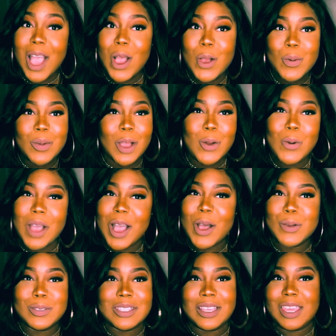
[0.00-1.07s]

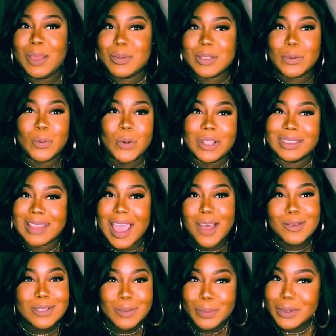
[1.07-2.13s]
hope she keeps it
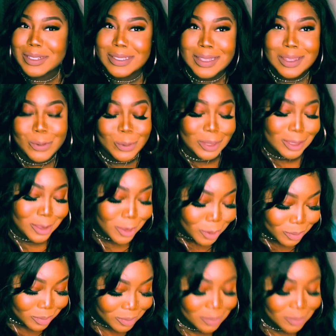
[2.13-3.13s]
1000% with him.